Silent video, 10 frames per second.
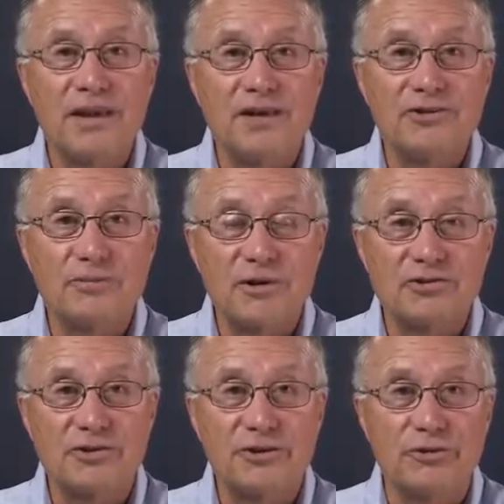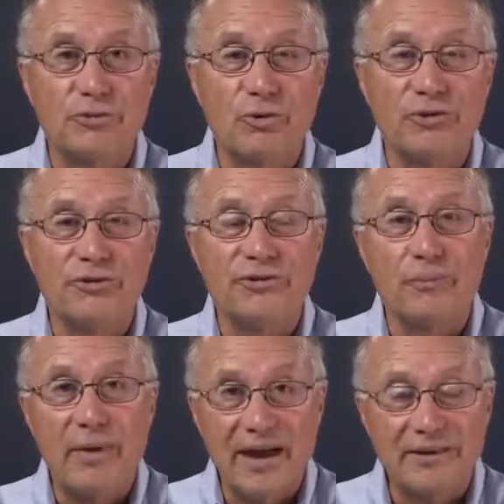and especially the role that the
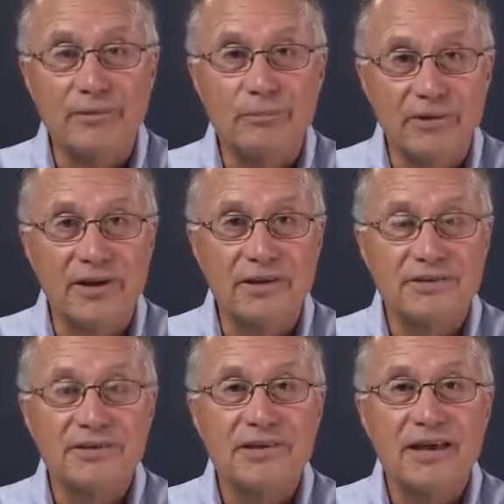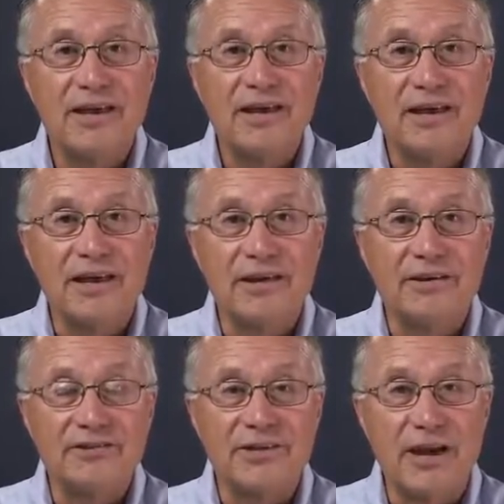BATNA plays in
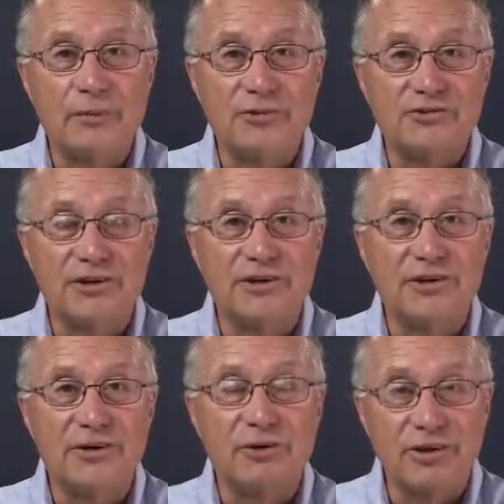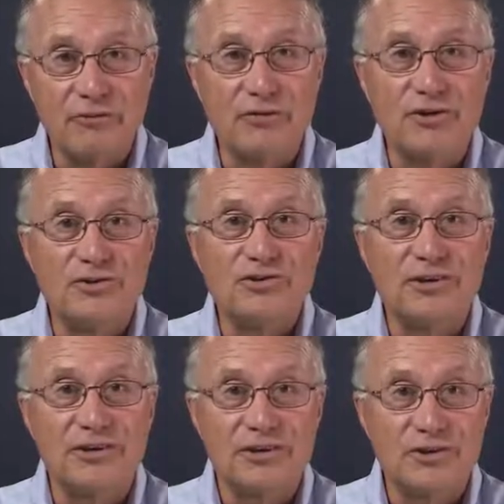establishing your leverage
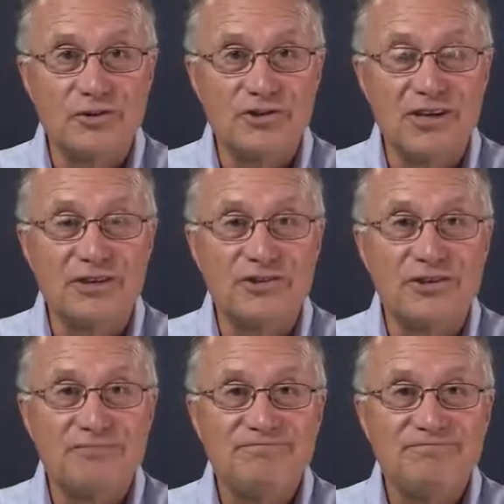in a negotiation.